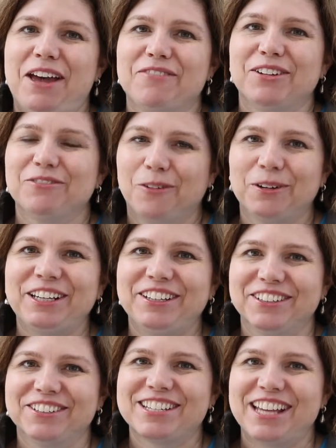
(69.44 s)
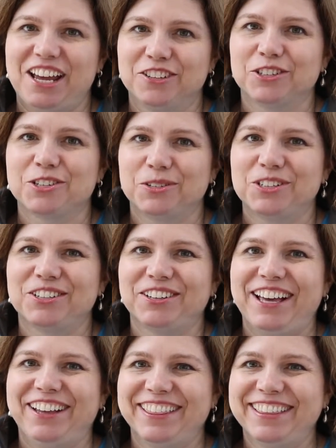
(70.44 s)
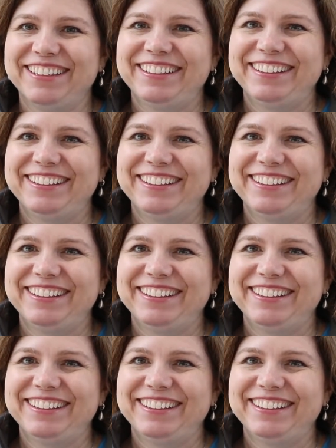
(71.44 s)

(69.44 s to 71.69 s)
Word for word: Bev, on 40 years at Hendricks Regional Health.